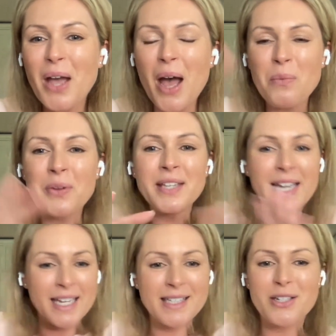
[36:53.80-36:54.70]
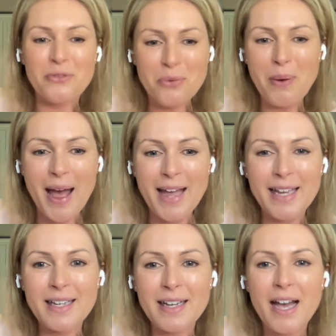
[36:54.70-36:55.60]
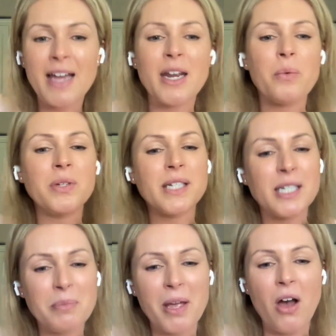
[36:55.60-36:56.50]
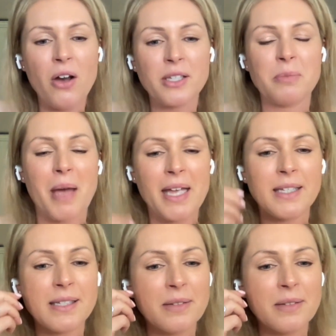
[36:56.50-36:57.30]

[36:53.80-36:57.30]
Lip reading: I want the kids' stuff away and I want it to be our space.